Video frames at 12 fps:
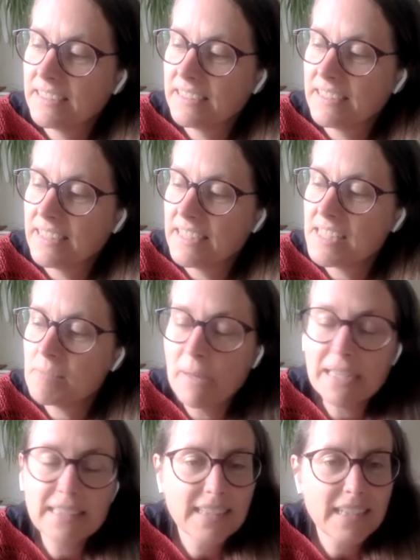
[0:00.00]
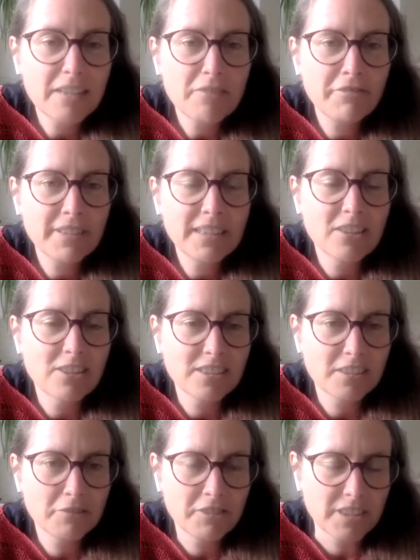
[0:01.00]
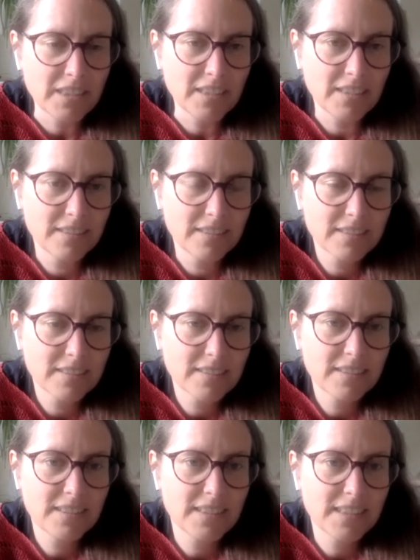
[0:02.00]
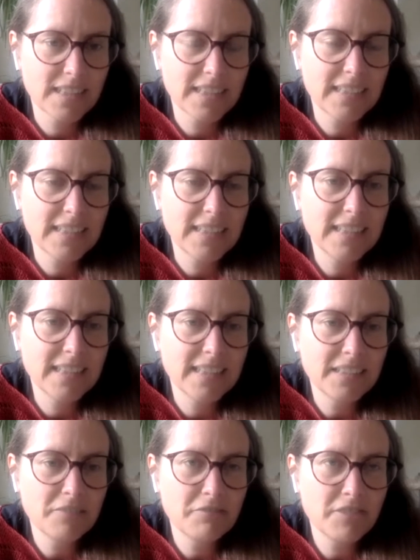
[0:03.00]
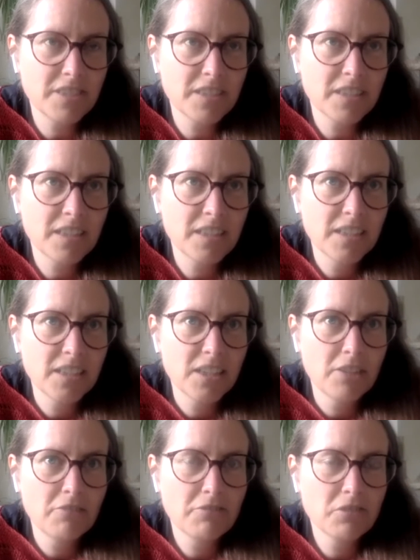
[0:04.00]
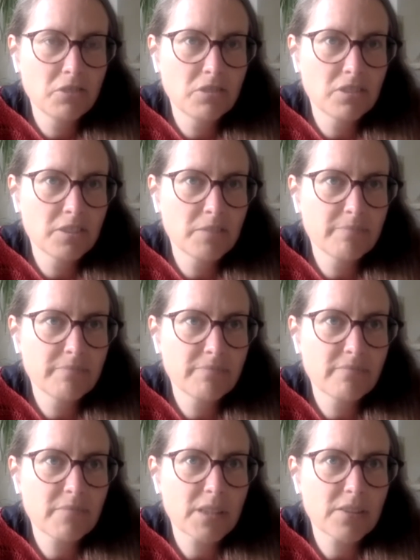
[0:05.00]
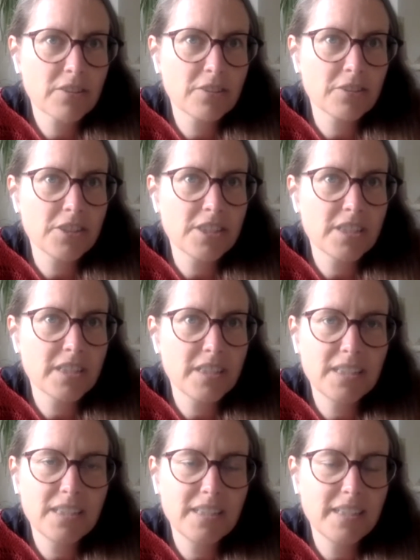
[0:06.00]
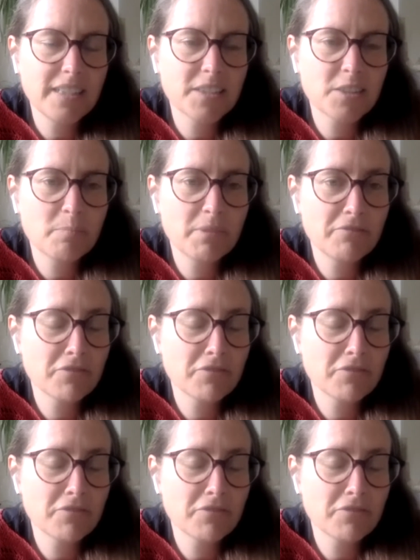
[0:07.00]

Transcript: it's my life philosophy that I lived for 13 years before